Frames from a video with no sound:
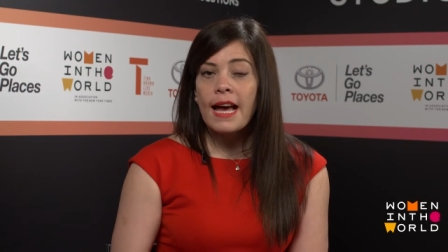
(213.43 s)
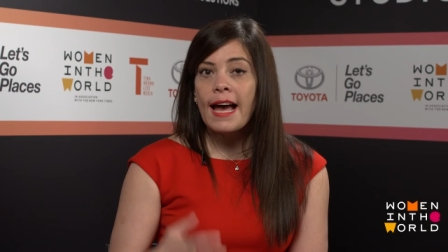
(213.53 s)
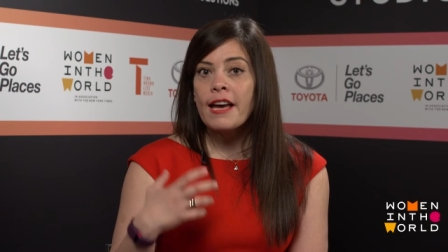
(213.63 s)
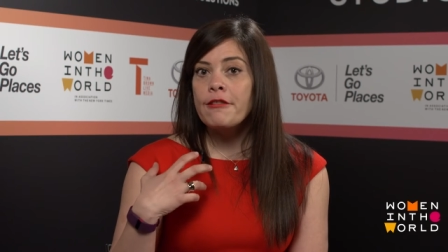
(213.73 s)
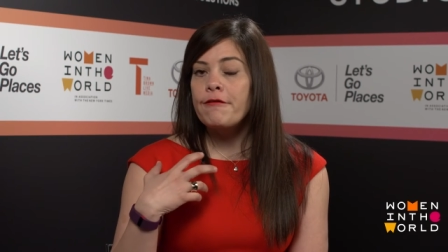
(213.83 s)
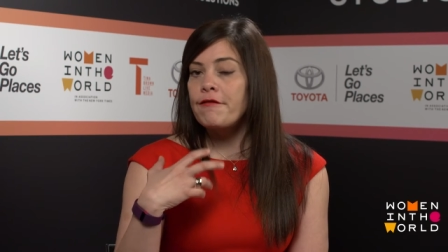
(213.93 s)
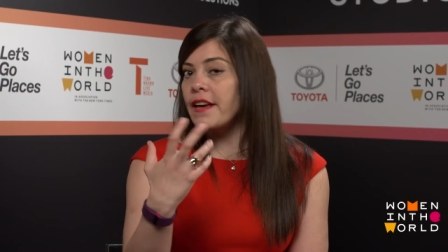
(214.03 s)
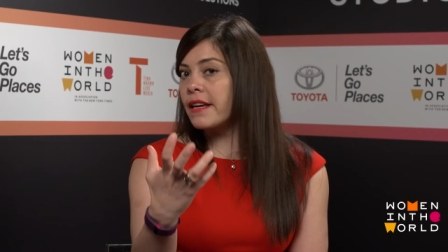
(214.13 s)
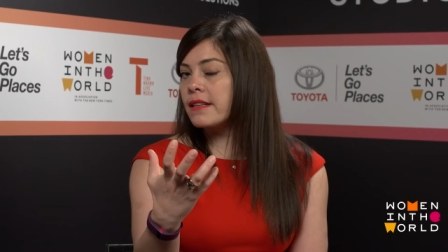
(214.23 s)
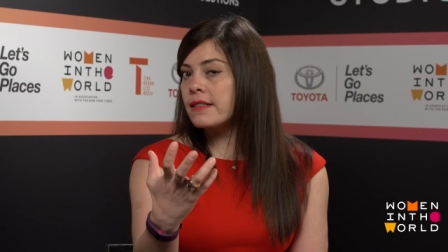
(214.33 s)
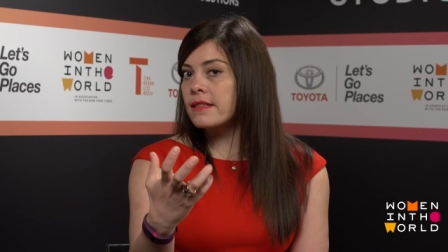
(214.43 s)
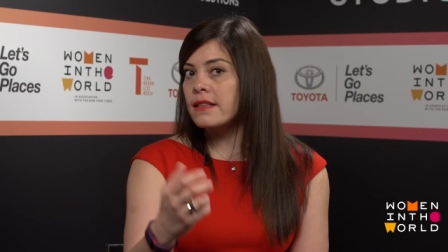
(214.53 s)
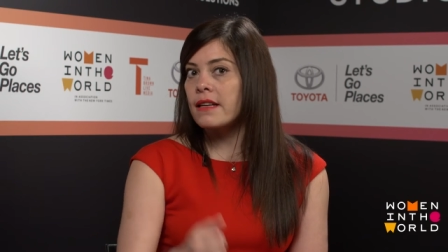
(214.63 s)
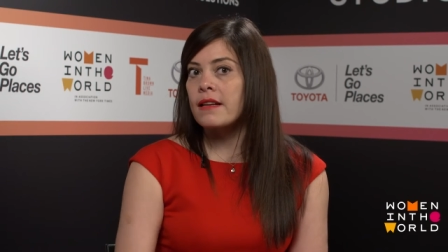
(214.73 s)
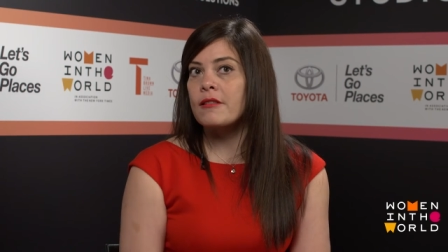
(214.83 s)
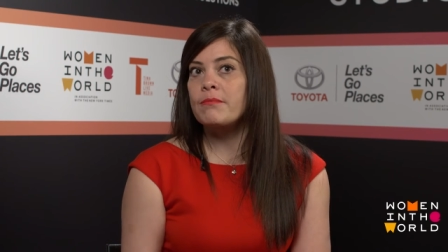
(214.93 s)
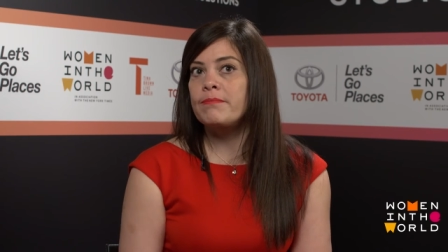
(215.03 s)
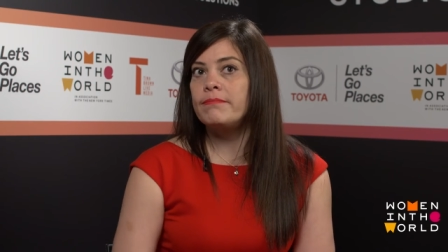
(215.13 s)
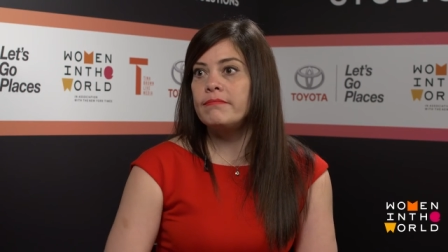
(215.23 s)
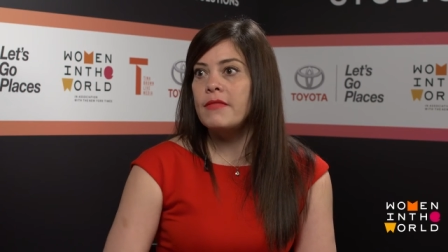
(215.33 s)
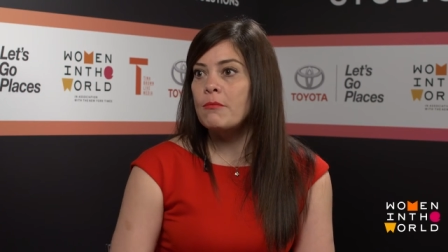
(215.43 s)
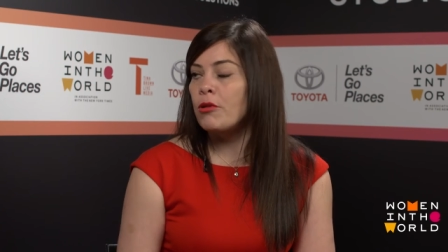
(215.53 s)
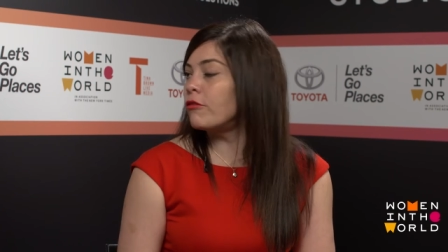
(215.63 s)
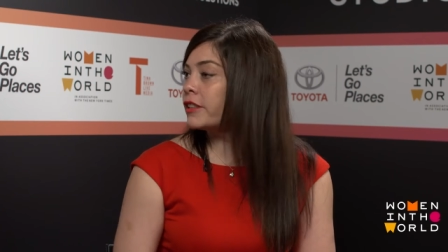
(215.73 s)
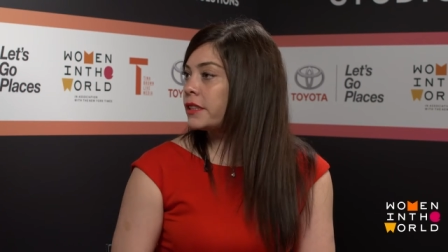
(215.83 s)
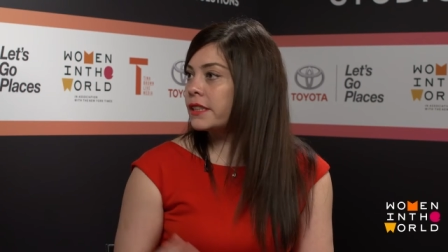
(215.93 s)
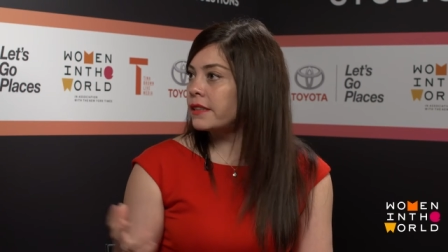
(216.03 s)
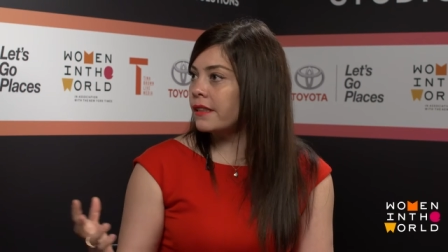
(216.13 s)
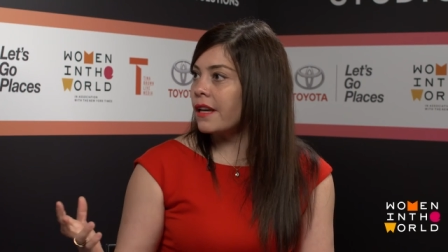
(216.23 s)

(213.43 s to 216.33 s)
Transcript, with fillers: I faced poverty.